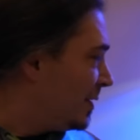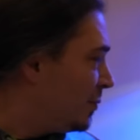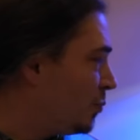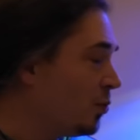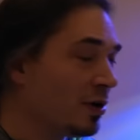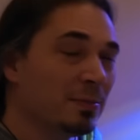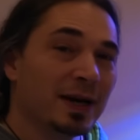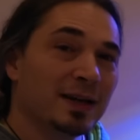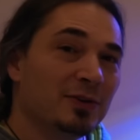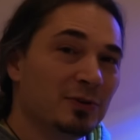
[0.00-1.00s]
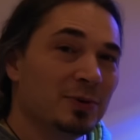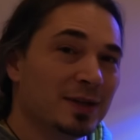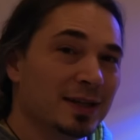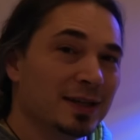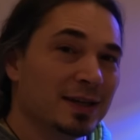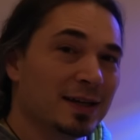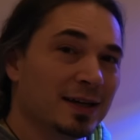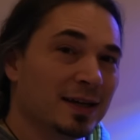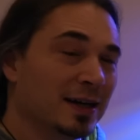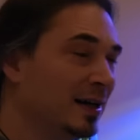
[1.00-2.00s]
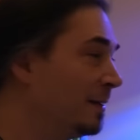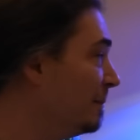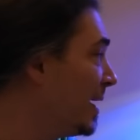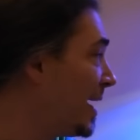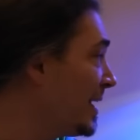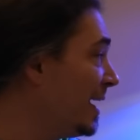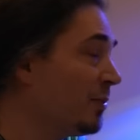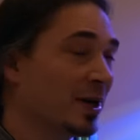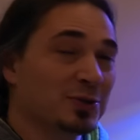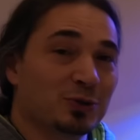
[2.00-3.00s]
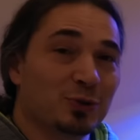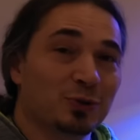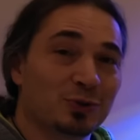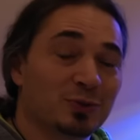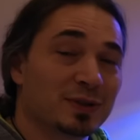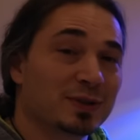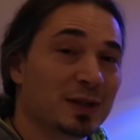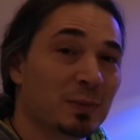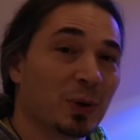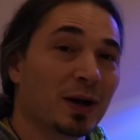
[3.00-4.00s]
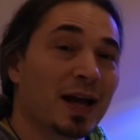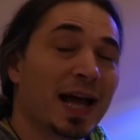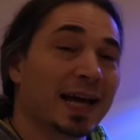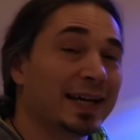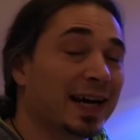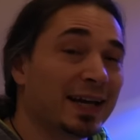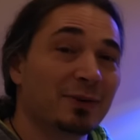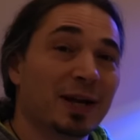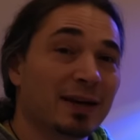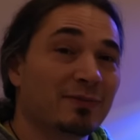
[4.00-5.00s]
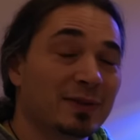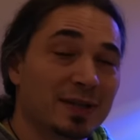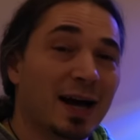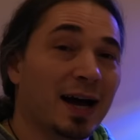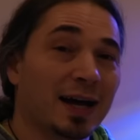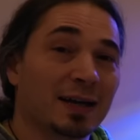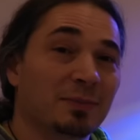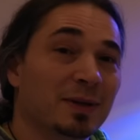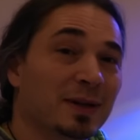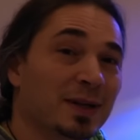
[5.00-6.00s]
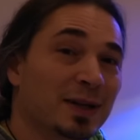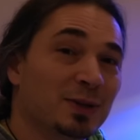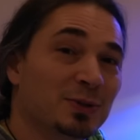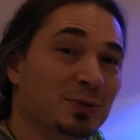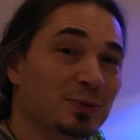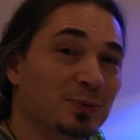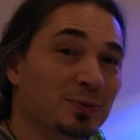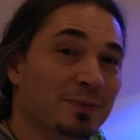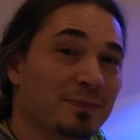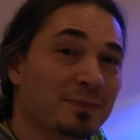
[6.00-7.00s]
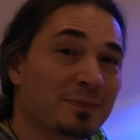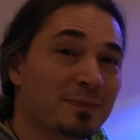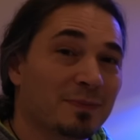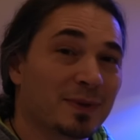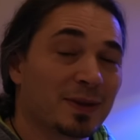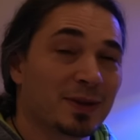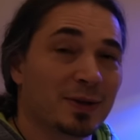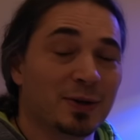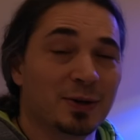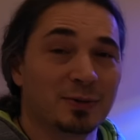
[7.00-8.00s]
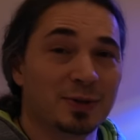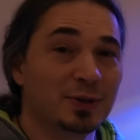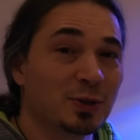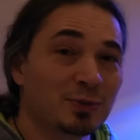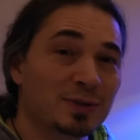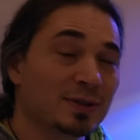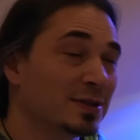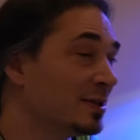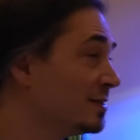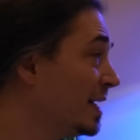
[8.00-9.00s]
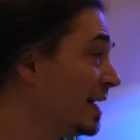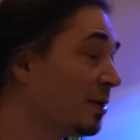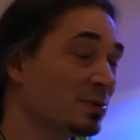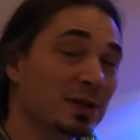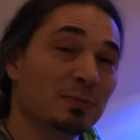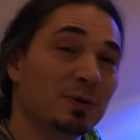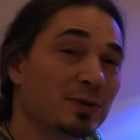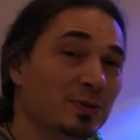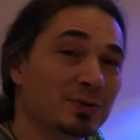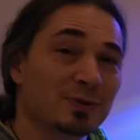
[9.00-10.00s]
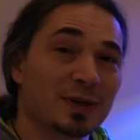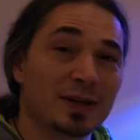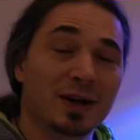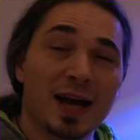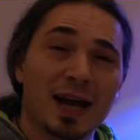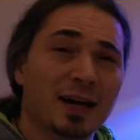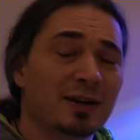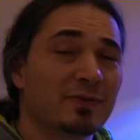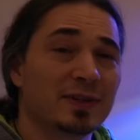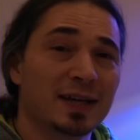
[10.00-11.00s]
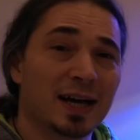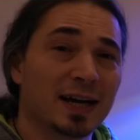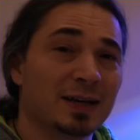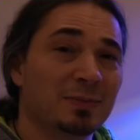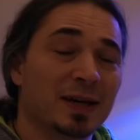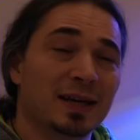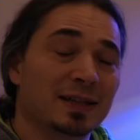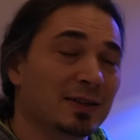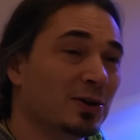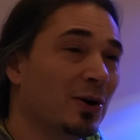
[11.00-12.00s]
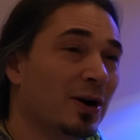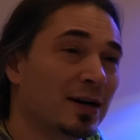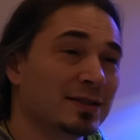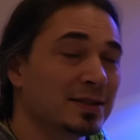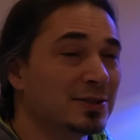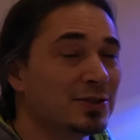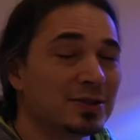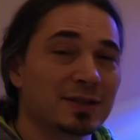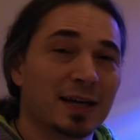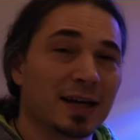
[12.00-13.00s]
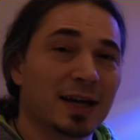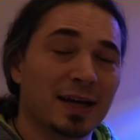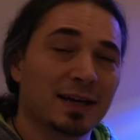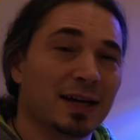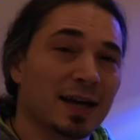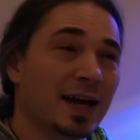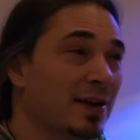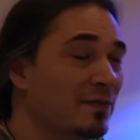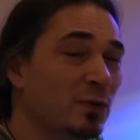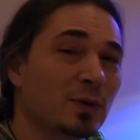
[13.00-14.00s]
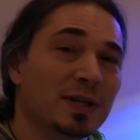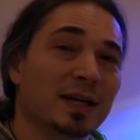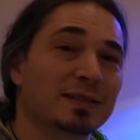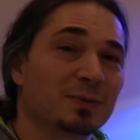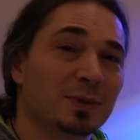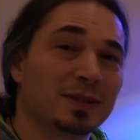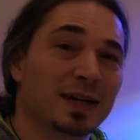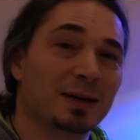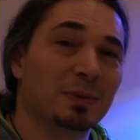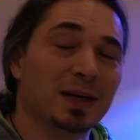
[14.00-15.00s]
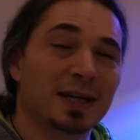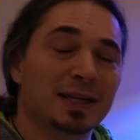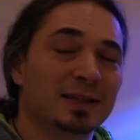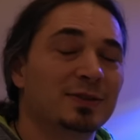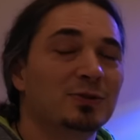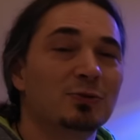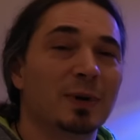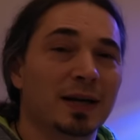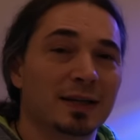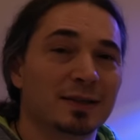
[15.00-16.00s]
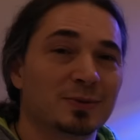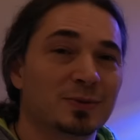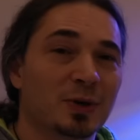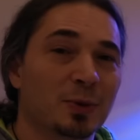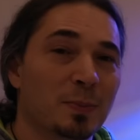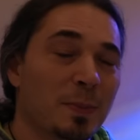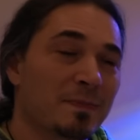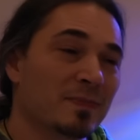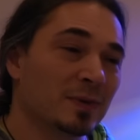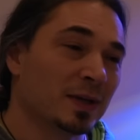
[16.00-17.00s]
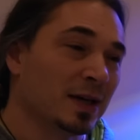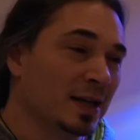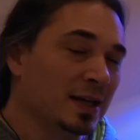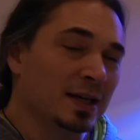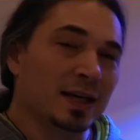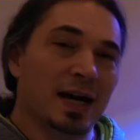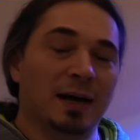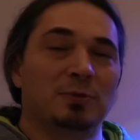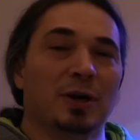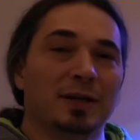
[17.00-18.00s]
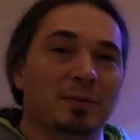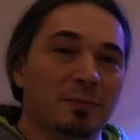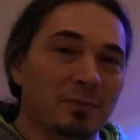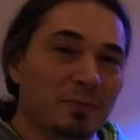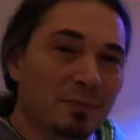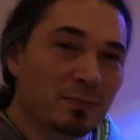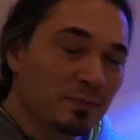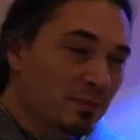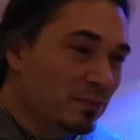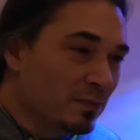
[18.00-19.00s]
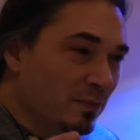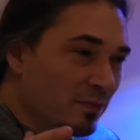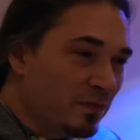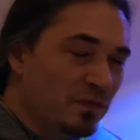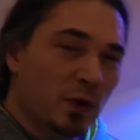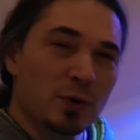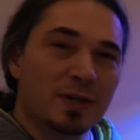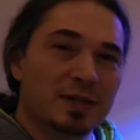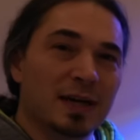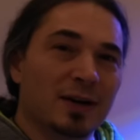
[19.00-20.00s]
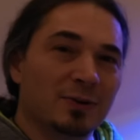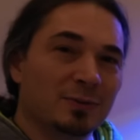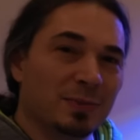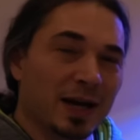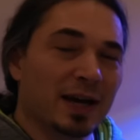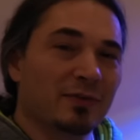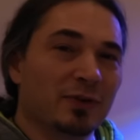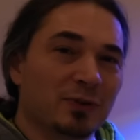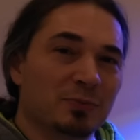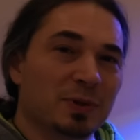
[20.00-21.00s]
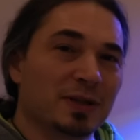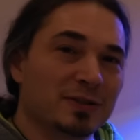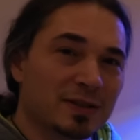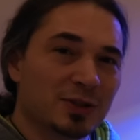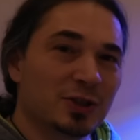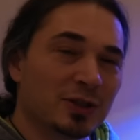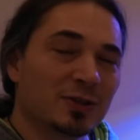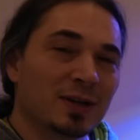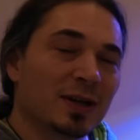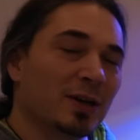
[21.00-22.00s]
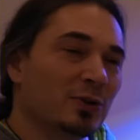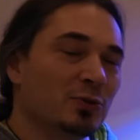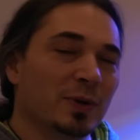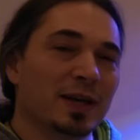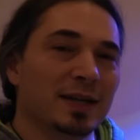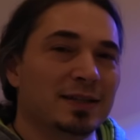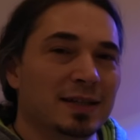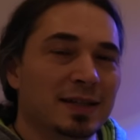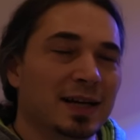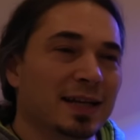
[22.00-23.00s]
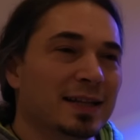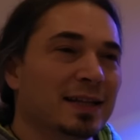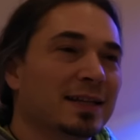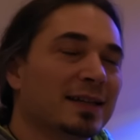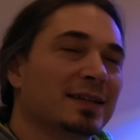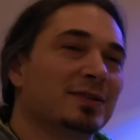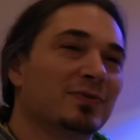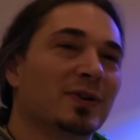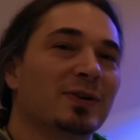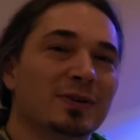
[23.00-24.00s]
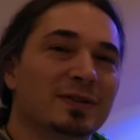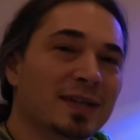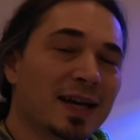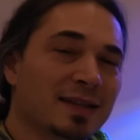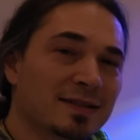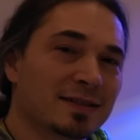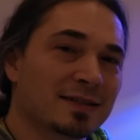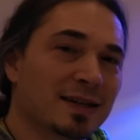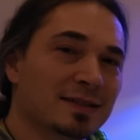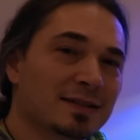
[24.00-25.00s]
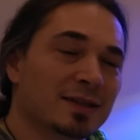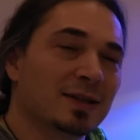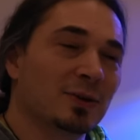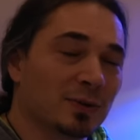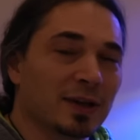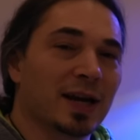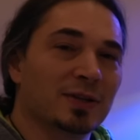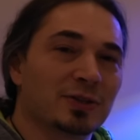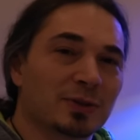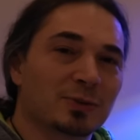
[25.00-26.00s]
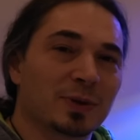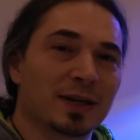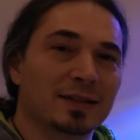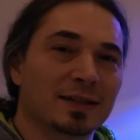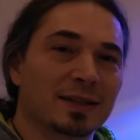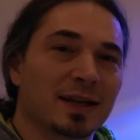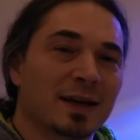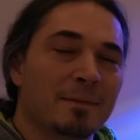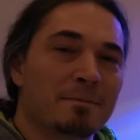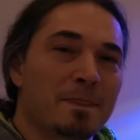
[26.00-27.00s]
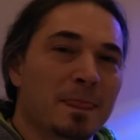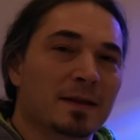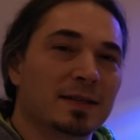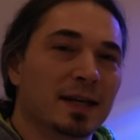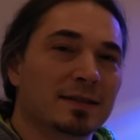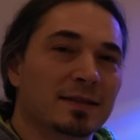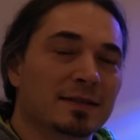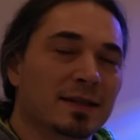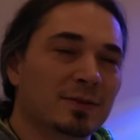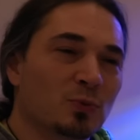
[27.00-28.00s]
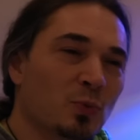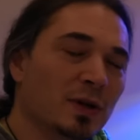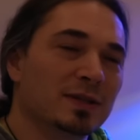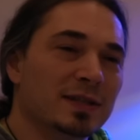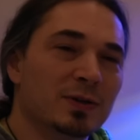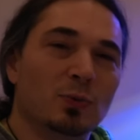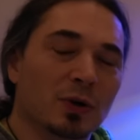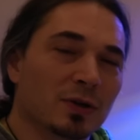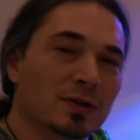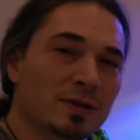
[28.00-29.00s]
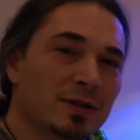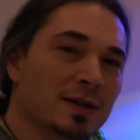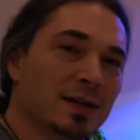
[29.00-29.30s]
What am I going to do with it? I can't watch the coral do this anymore, and I don't have the time to, to dose this little tank. I was going to put a doser on here. I don't have the time, the cost. It's just I had 4 tanks at one time. It's too many. So I'm trying to focus down my efforts, because this year, 2018, I think as far as tank success, or last year, 2018, tank success was the worst.